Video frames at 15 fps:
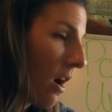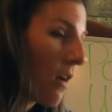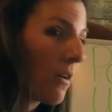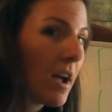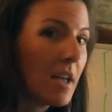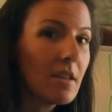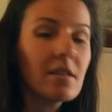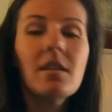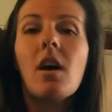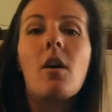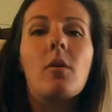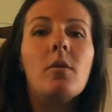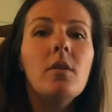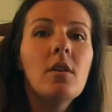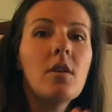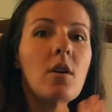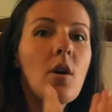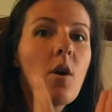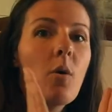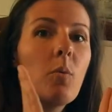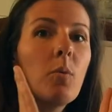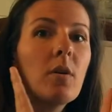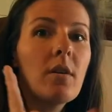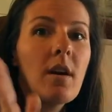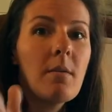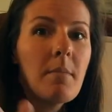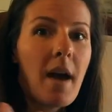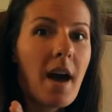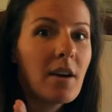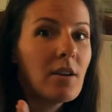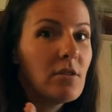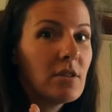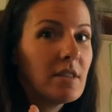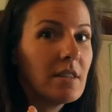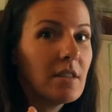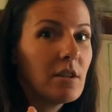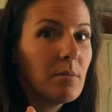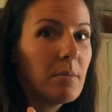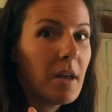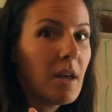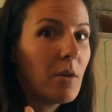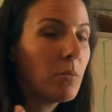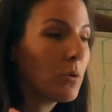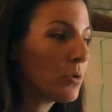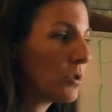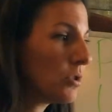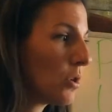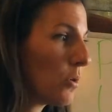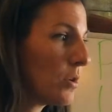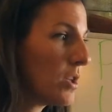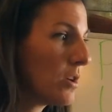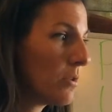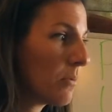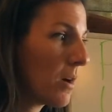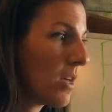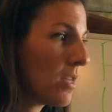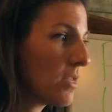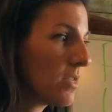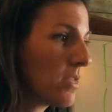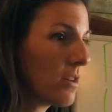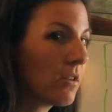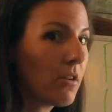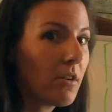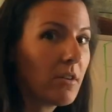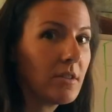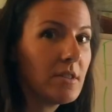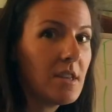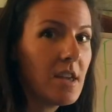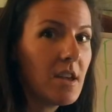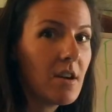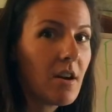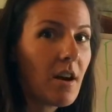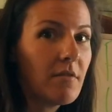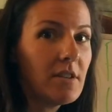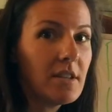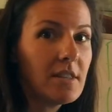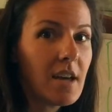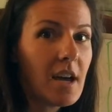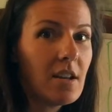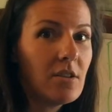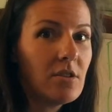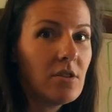all right, so we'll come back in just a little bit and we'll show you what the girls here have decided